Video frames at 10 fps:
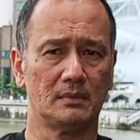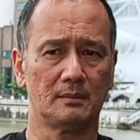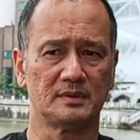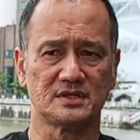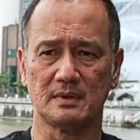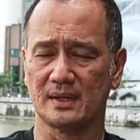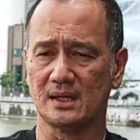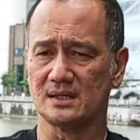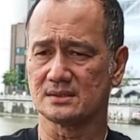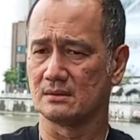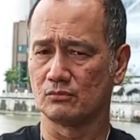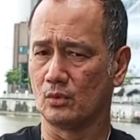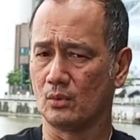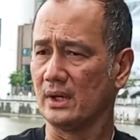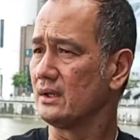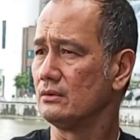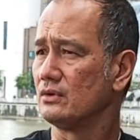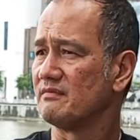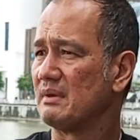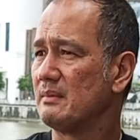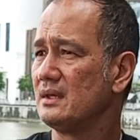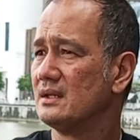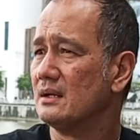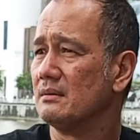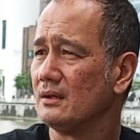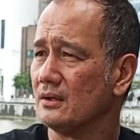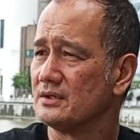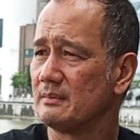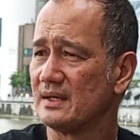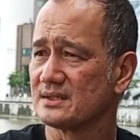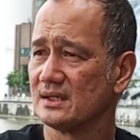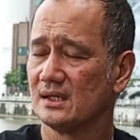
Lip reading: Punjabi man asked, why you have baby in the laundry basket?